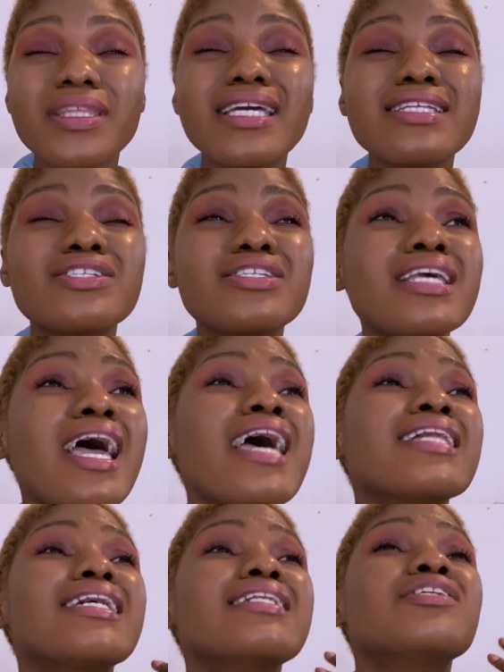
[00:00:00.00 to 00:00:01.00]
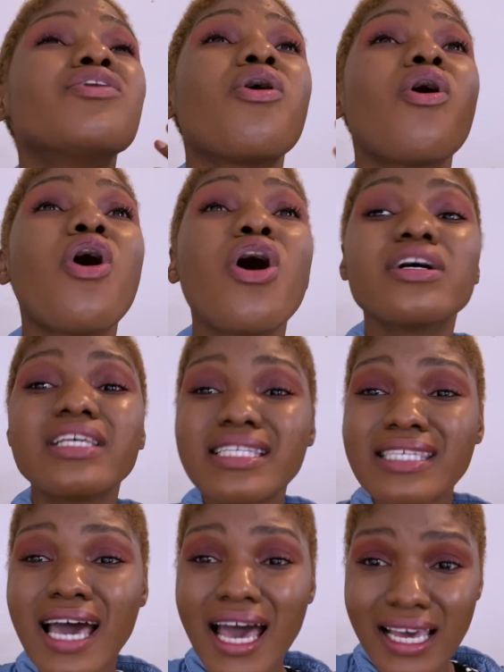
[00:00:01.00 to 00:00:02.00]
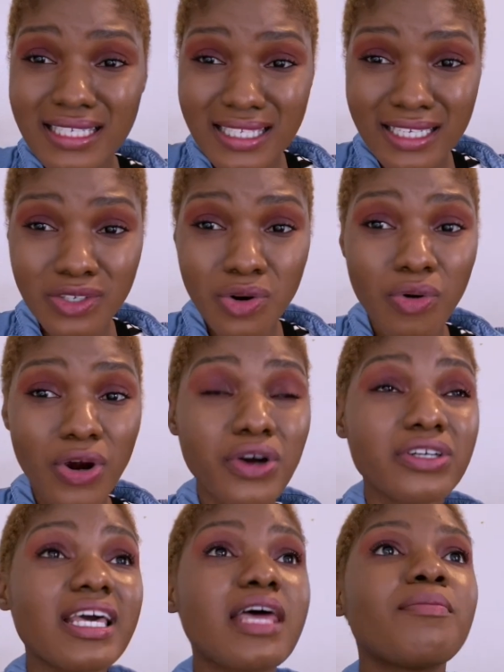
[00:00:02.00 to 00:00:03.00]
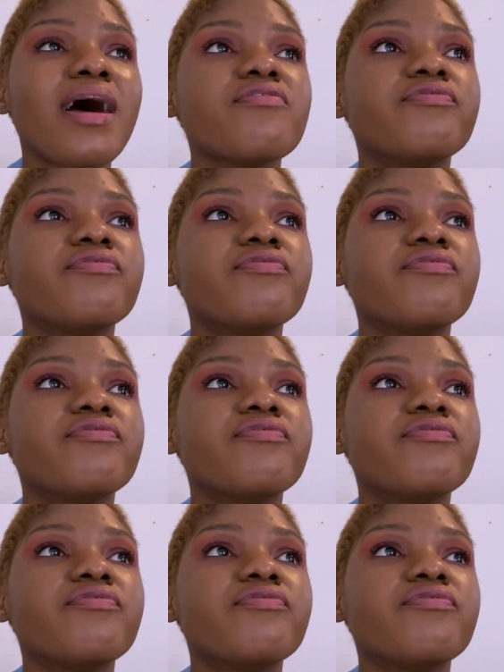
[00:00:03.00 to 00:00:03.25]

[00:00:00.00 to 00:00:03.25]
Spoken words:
They did all the tests in the world, and